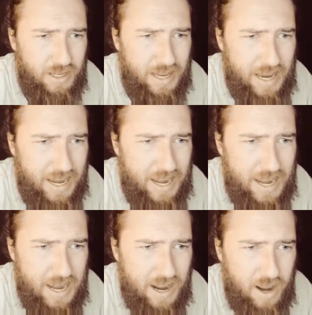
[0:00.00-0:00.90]
And
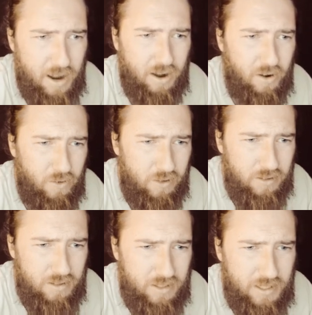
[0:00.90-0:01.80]
now
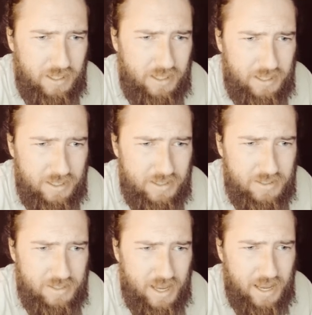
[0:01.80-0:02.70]
it
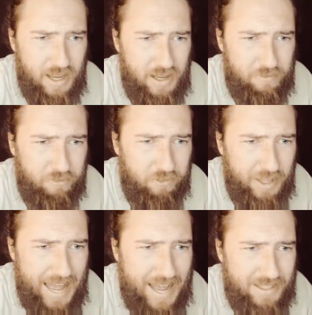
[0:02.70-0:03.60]
is a
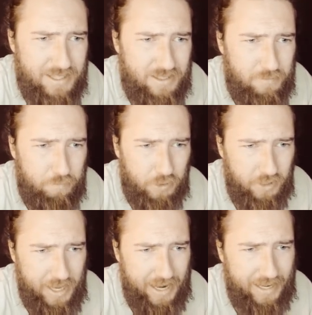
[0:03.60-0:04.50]
flat
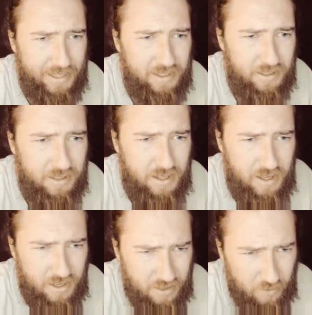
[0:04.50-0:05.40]
plane
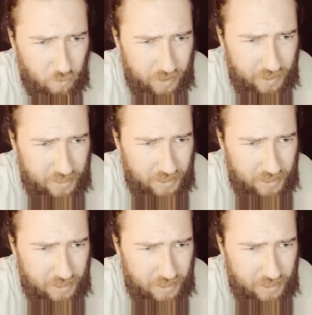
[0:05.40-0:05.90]
with